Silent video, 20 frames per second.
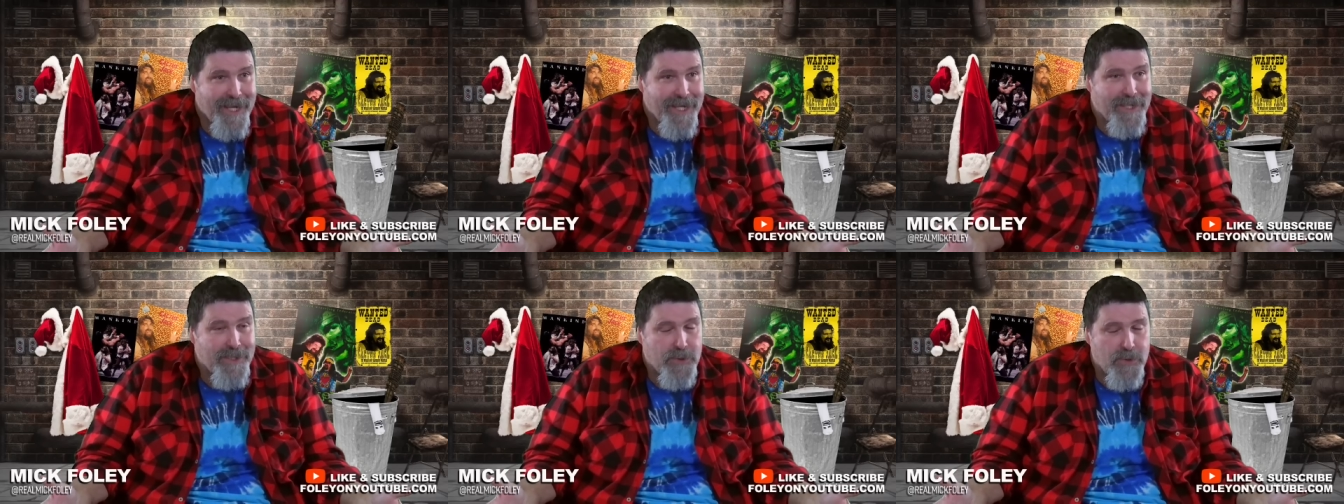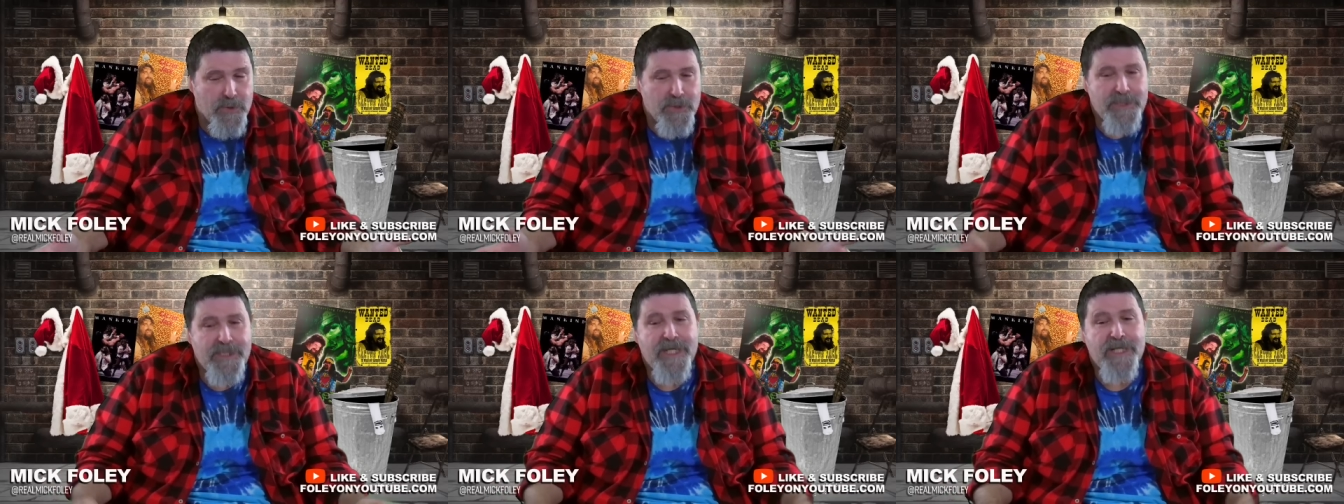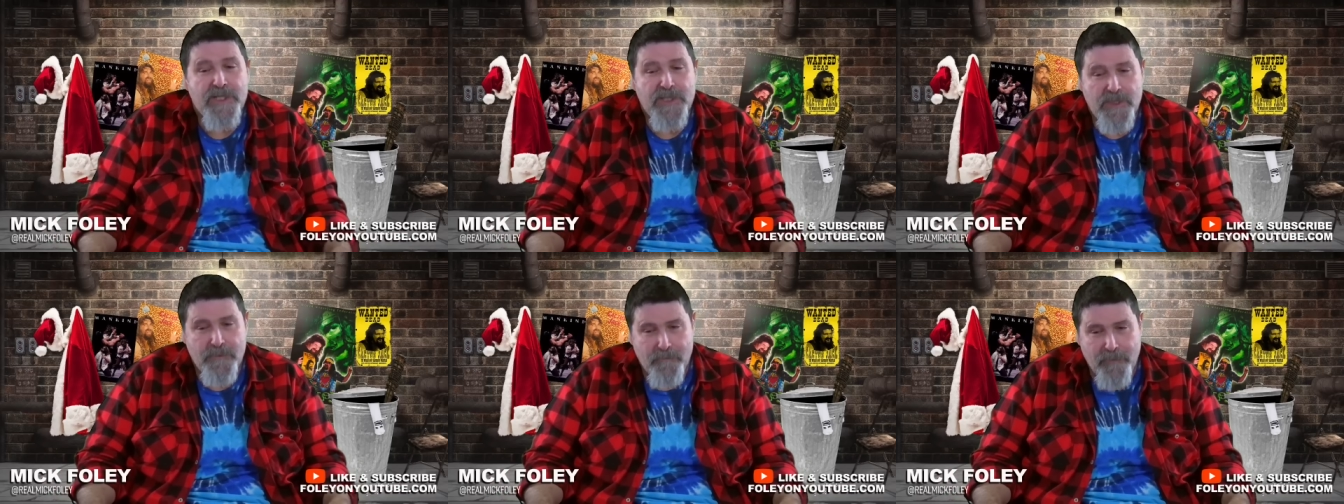So
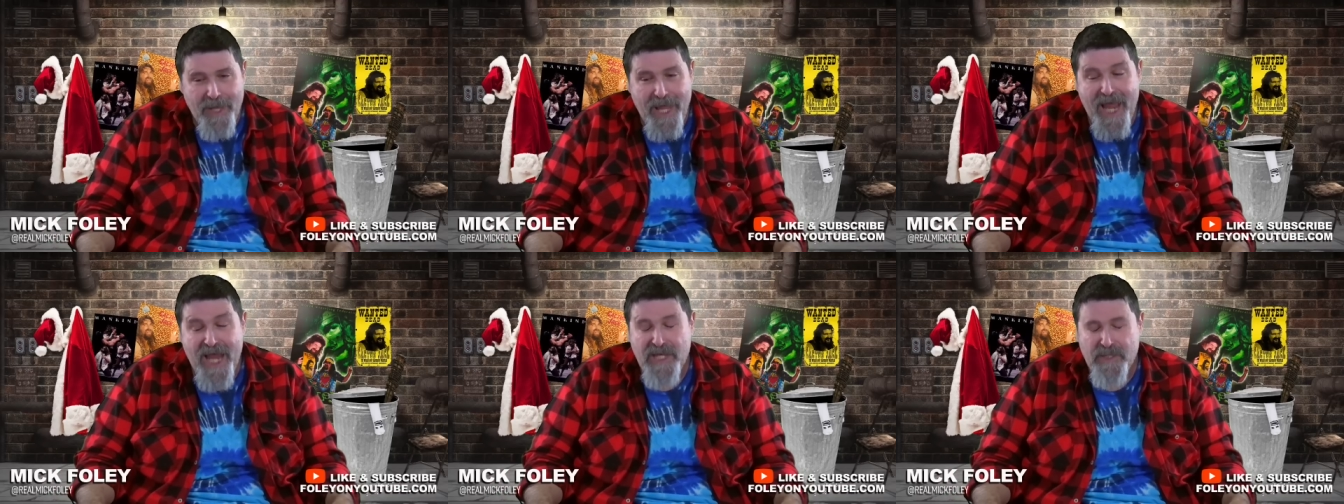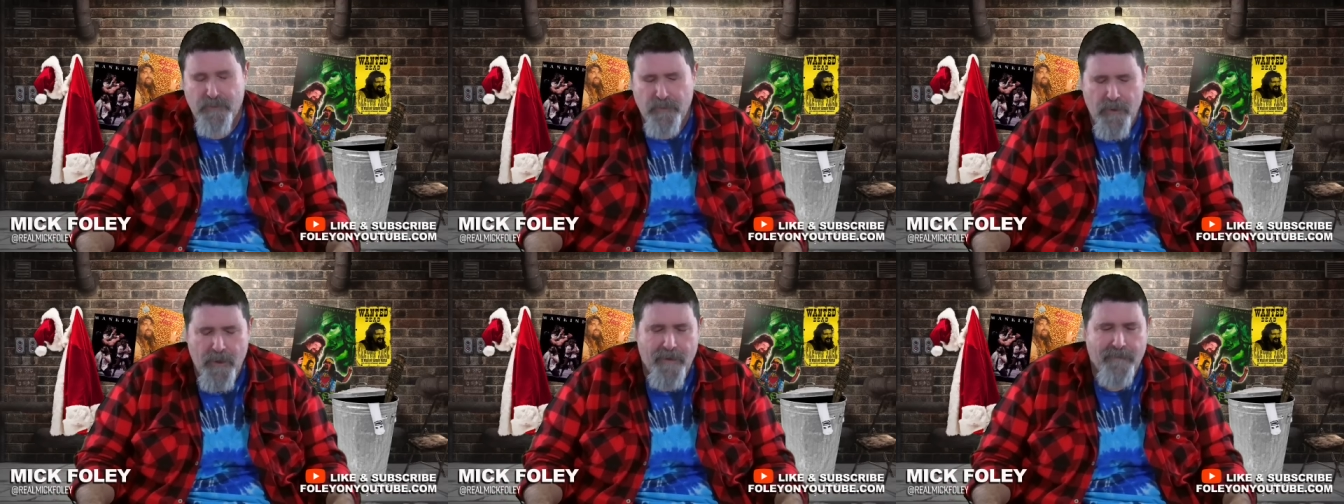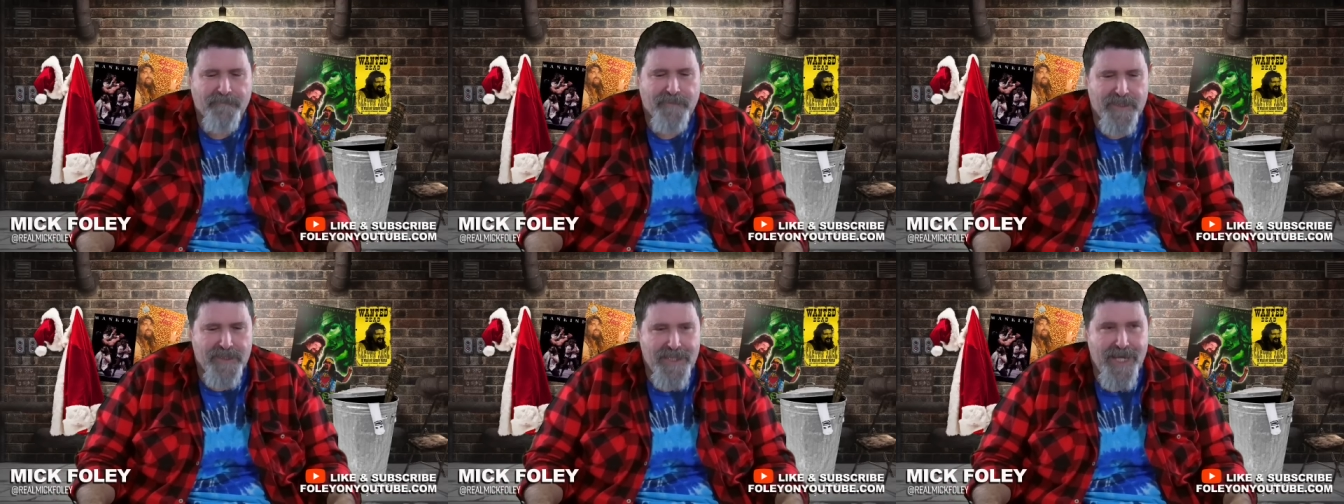Sting splashed me
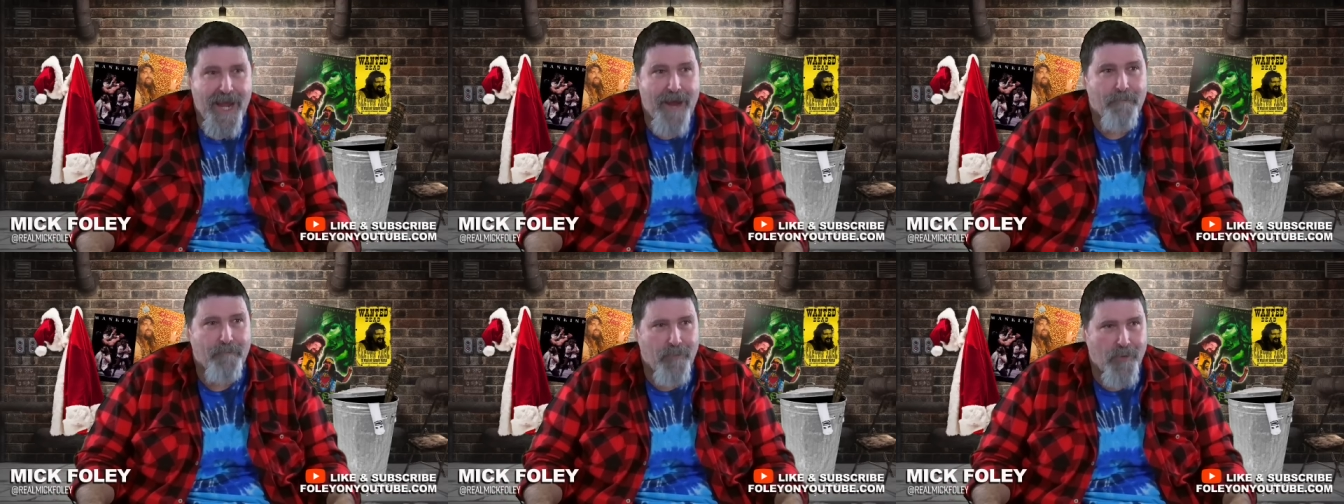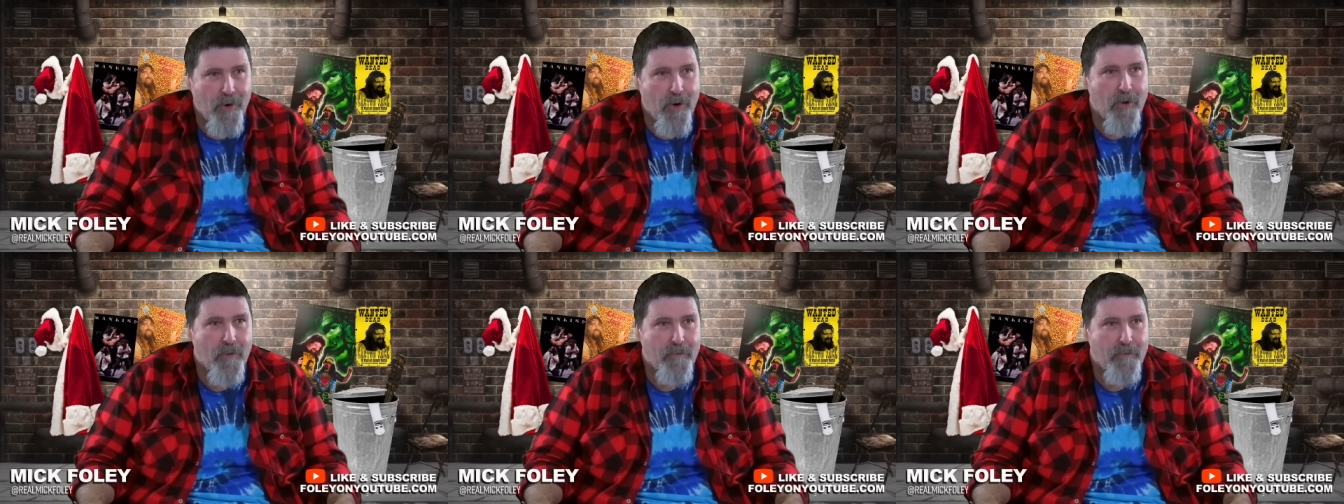off the top rope,